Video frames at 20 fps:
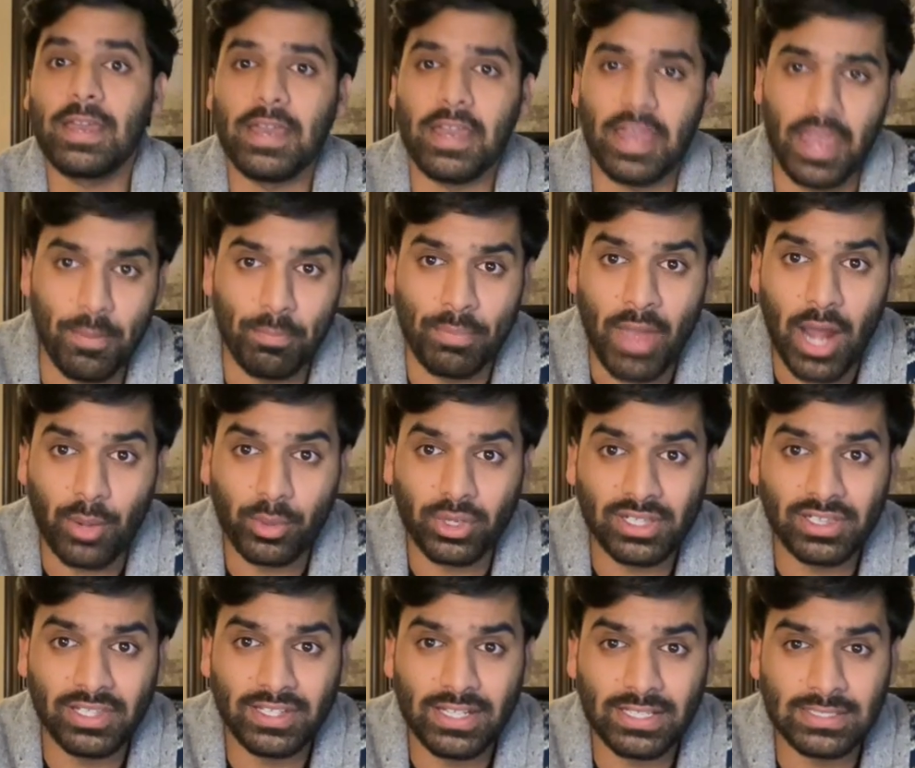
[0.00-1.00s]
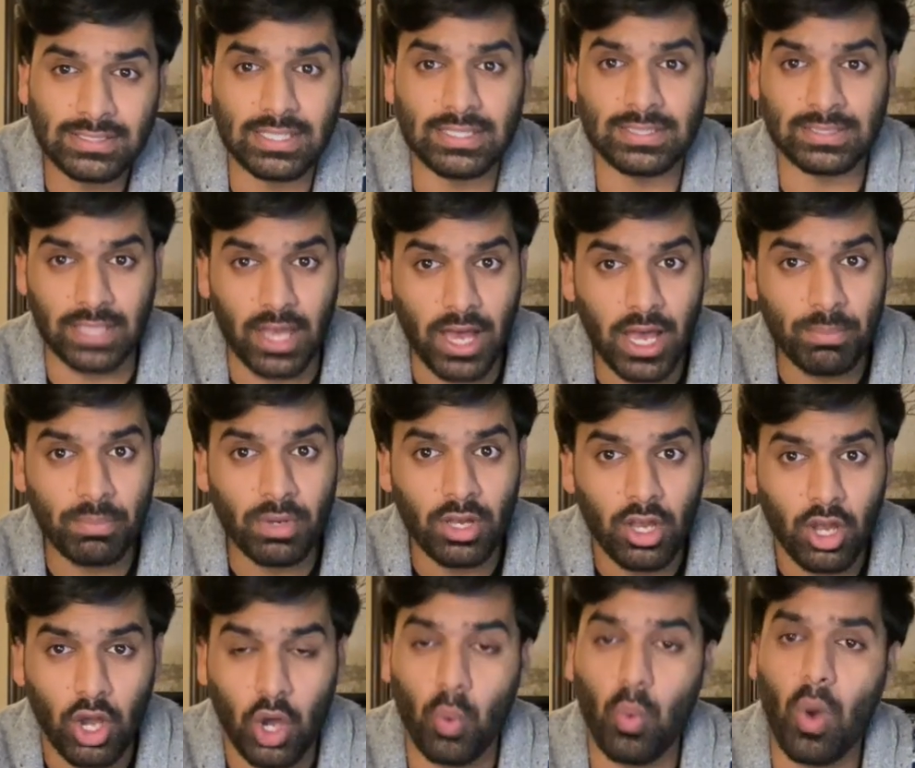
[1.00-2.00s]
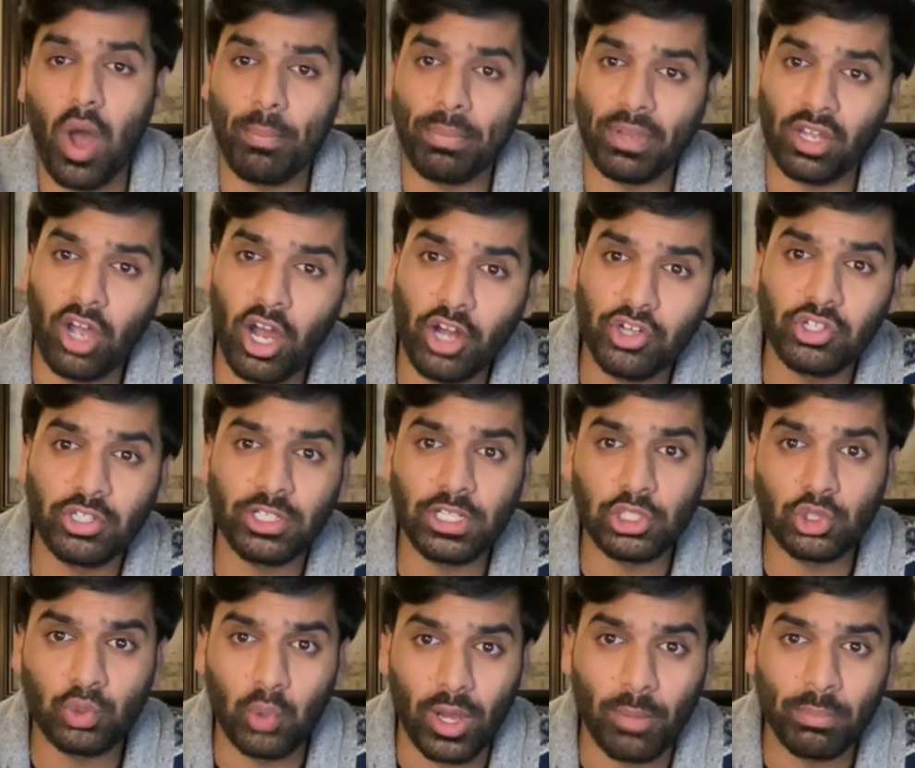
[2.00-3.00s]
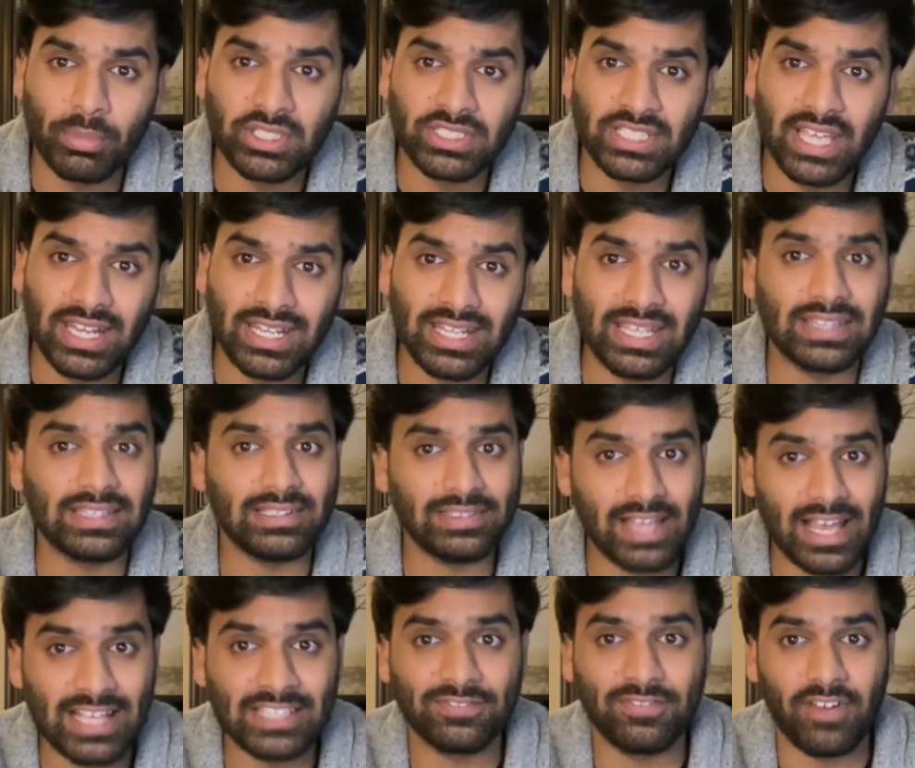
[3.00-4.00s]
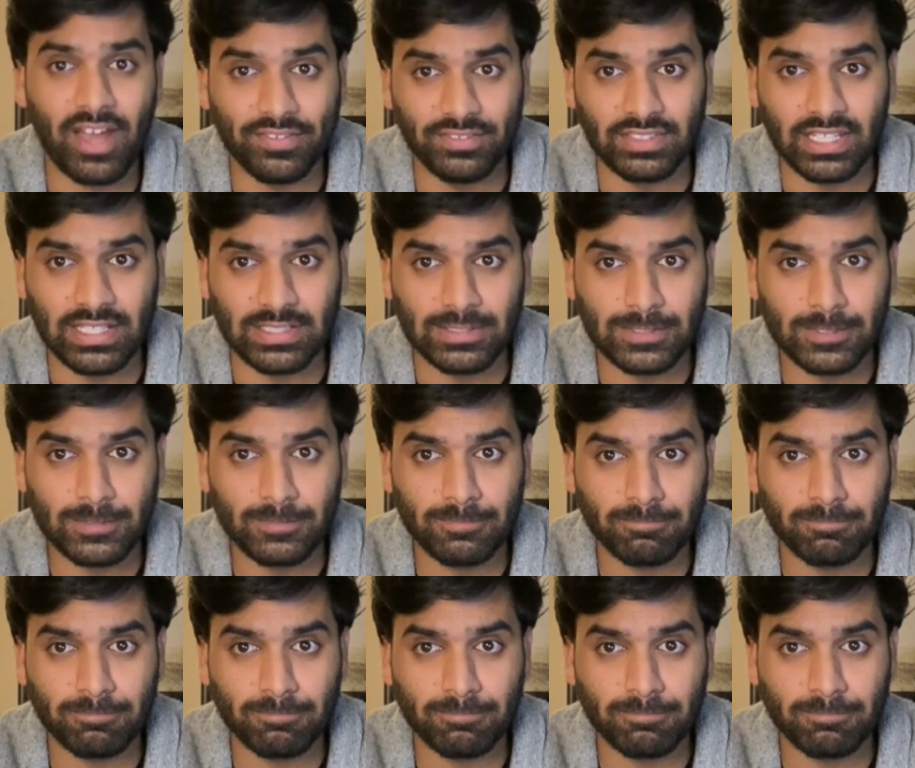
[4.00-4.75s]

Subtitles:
Empower Clinics is up a whopping 112% in the last 5 days.